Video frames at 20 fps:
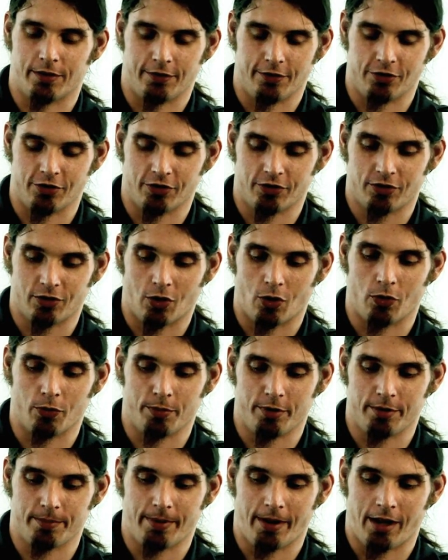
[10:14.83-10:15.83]
just told
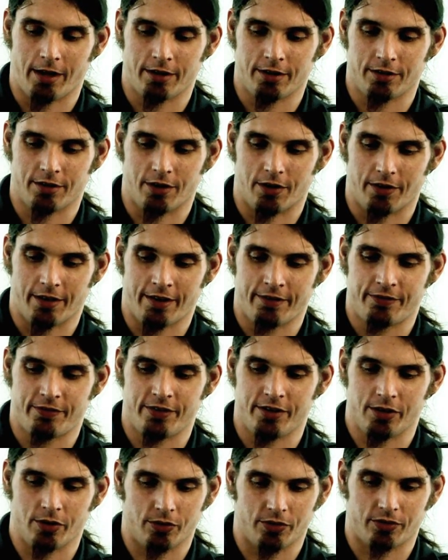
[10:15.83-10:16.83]
me about it. Now that
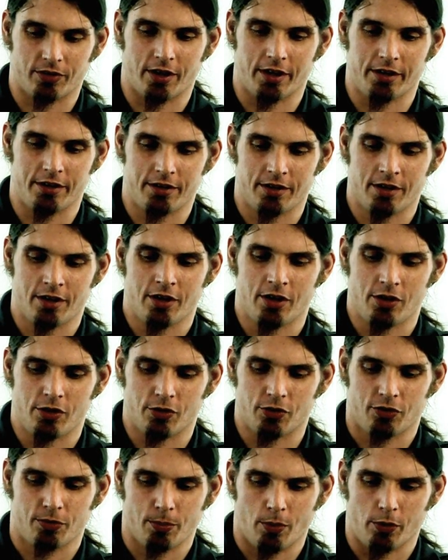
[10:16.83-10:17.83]
feels like
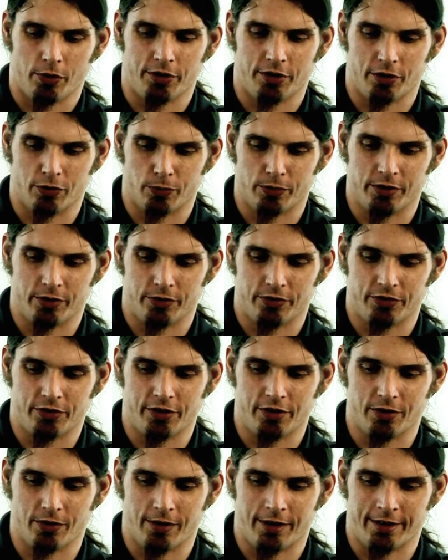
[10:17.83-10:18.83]
you're smoking a real
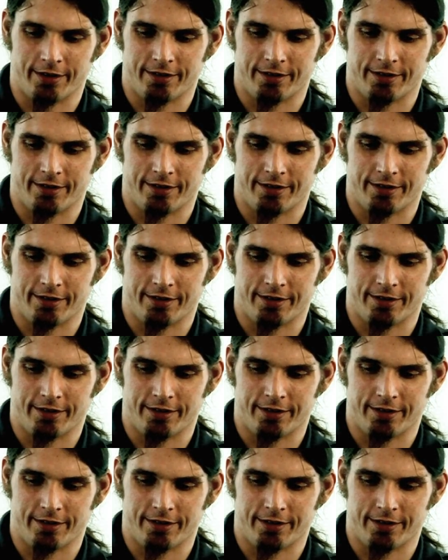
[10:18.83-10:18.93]
cigarette.